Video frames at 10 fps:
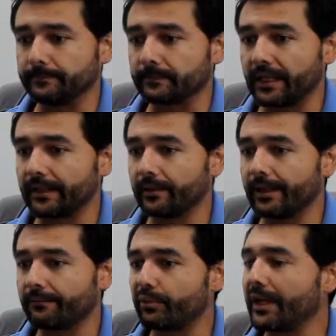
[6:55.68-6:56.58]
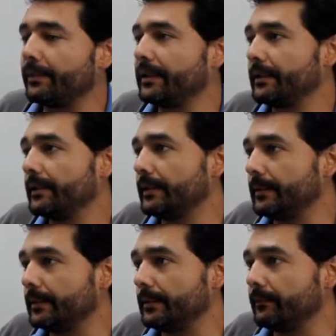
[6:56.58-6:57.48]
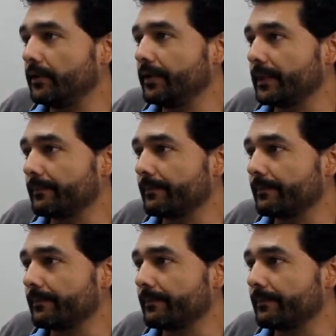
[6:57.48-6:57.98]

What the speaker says: And then you have private funding.